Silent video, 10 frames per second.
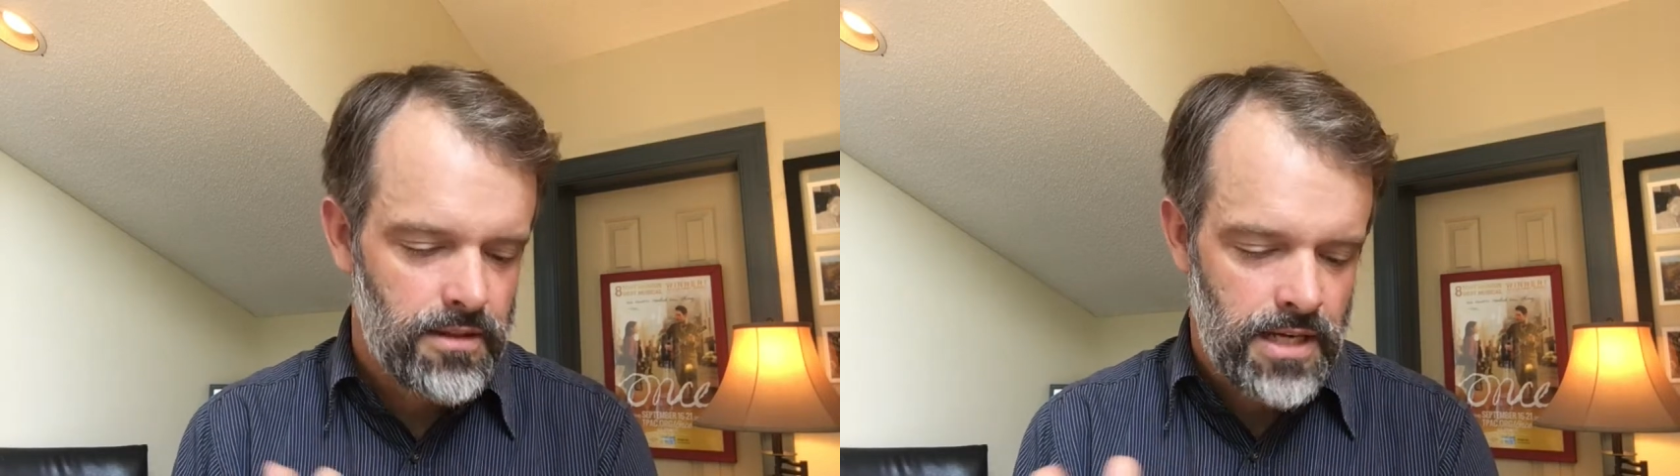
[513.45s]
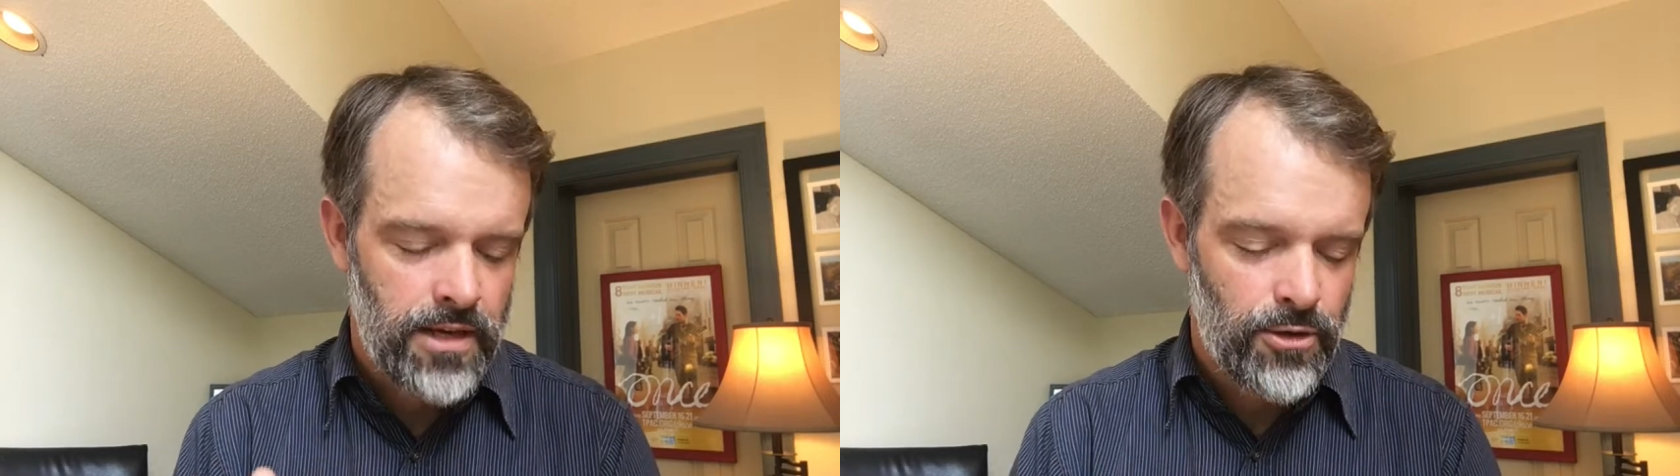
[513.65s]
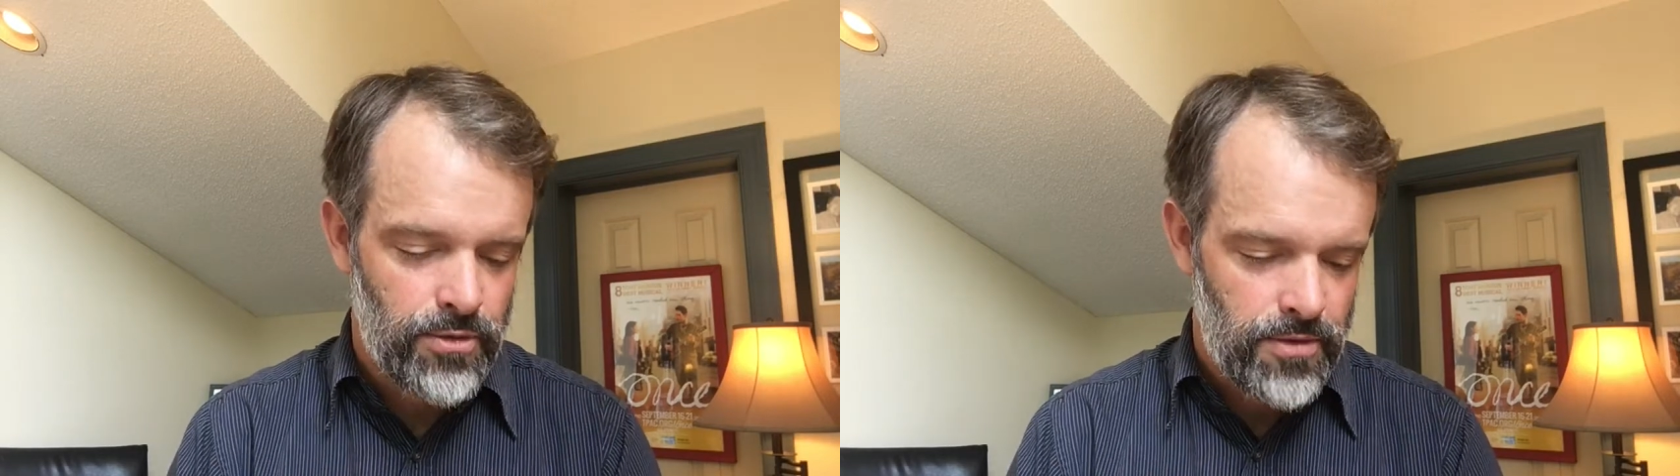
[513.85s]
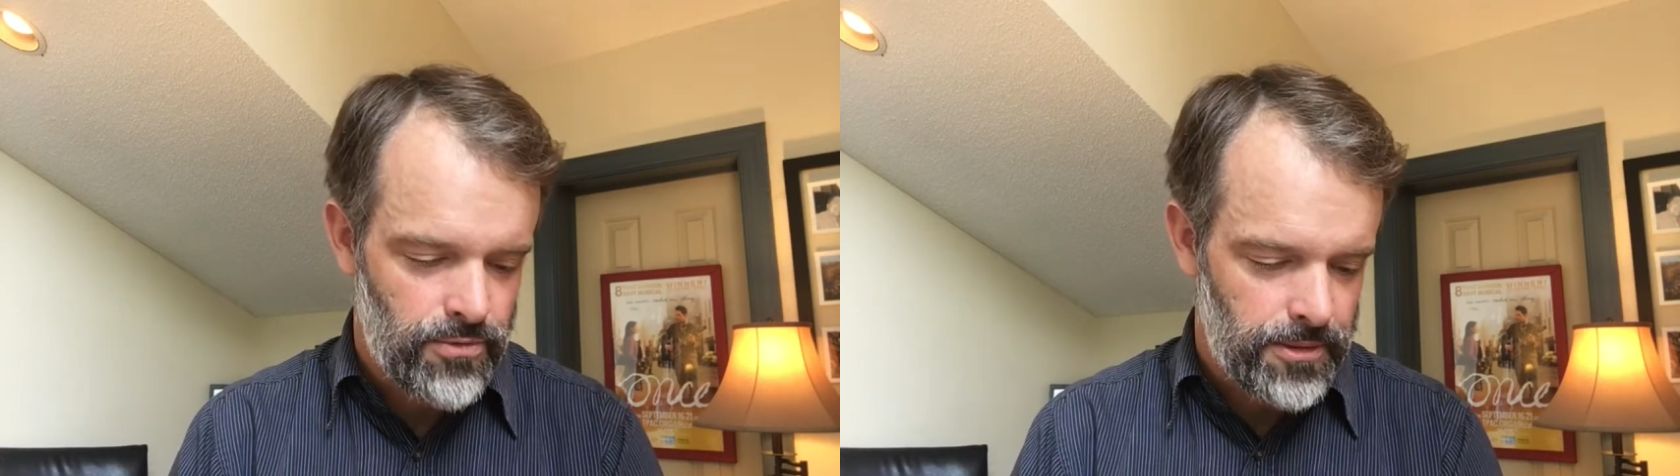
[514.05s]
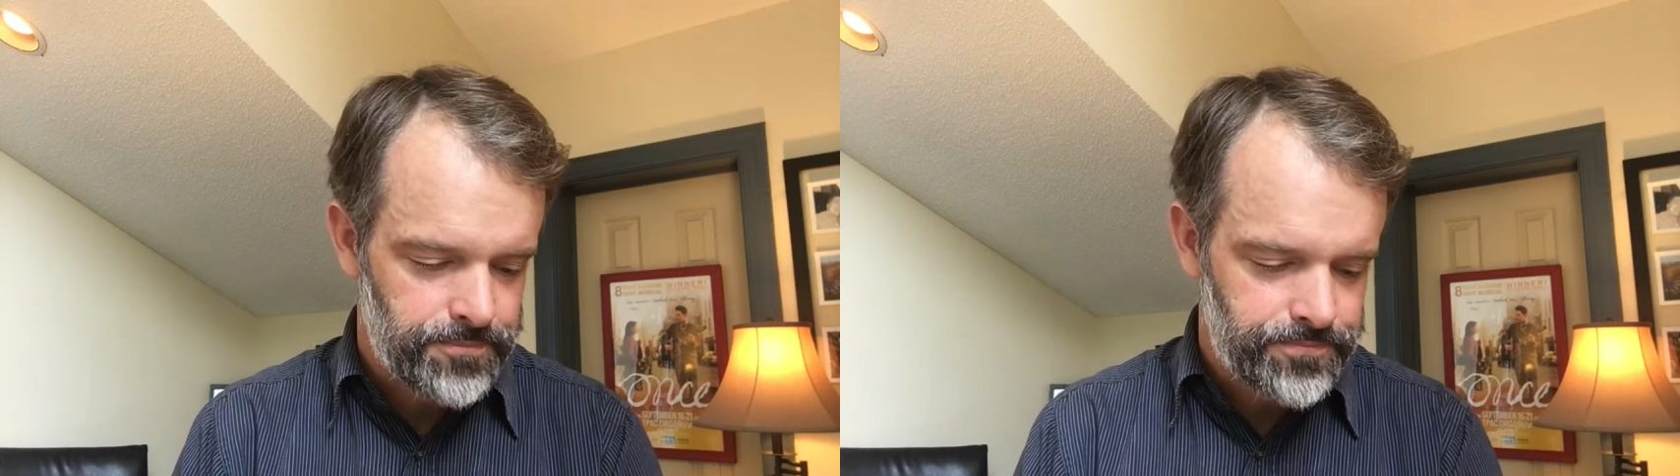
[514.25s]
kind of no
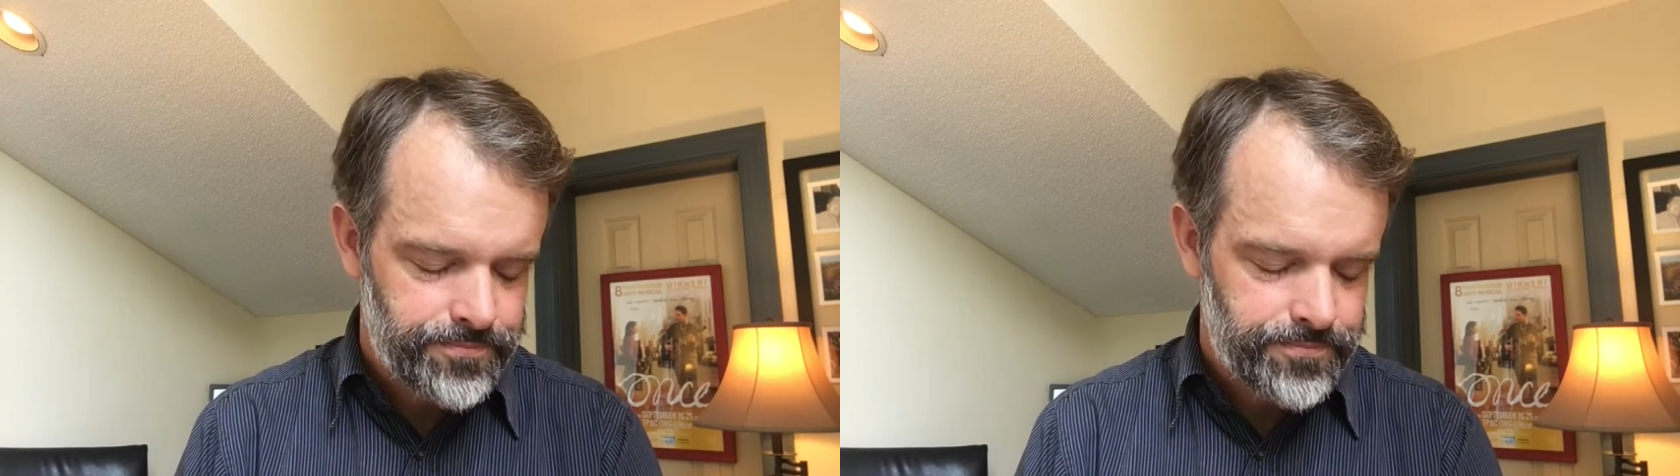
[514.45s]
different.